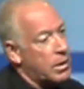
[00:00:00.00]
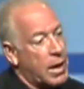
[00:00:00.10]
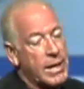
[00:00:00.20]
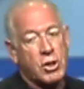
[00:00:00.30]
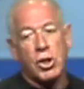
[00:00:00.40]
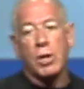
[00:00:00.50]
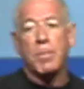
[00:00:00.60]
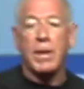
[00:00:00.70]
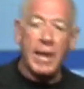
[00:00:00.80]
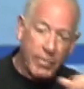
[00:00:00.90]
a
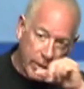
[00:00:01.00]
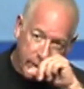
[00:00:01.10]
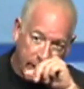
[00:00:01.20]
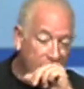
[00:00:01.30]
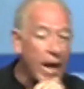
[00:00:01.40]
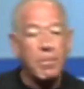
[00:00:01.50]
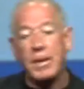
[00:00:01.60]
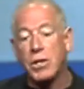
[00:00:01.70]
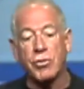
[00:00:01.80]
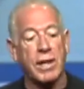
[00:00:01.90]
chip in everything, an IP
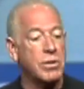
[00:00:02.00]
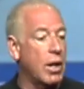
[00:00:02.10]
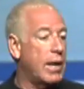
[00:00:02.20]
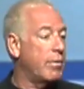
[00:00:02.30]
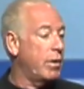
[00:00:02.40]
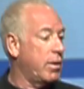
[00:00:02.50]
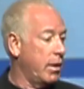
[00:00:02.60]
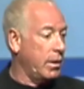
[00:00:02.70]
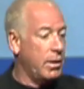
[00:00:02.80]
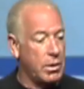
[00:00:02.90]
address on
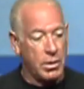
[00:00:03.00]
everything,